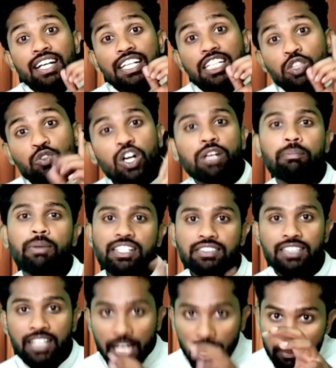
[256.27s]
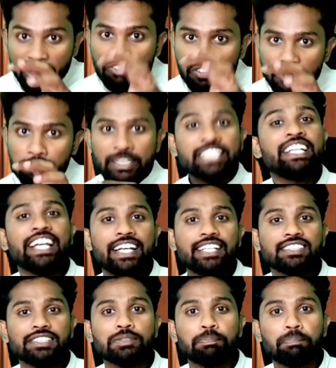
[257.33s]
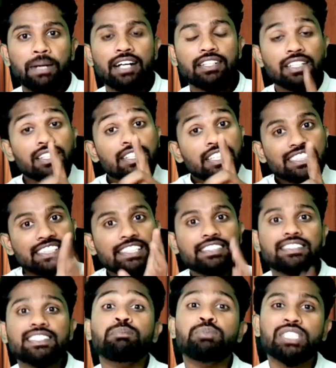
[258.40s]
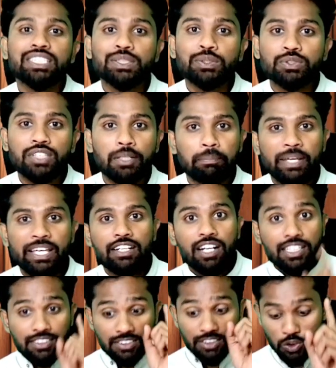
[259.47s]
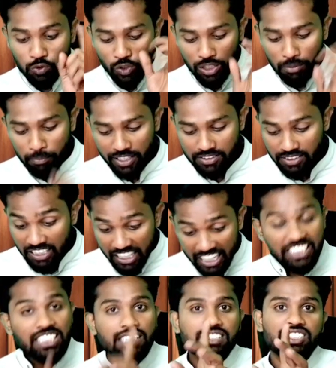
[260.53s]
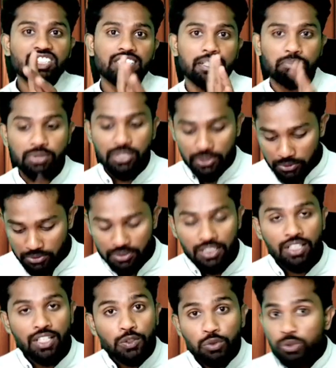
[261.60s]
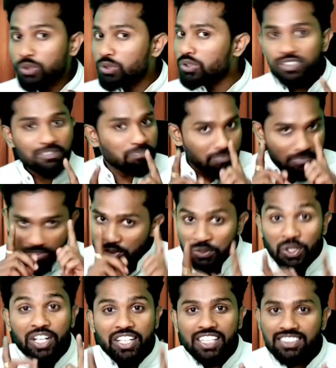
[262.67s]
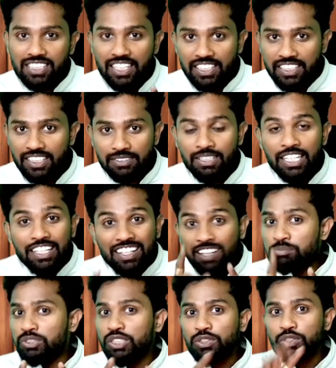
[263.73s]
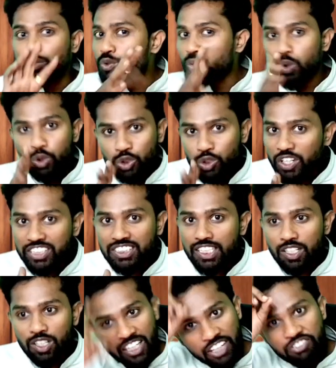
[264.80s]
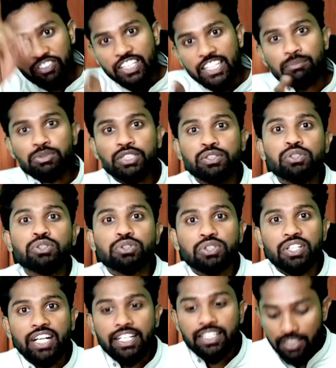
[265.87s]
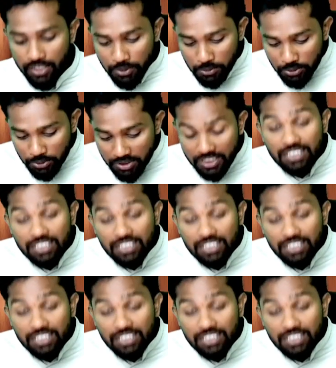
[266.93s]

12 marks. I mean from India's part, 6 MCQs are being asked, 12 marks, highest in MCQs. So you understand here, MCQs, no choice at all. Every MCQ should write. So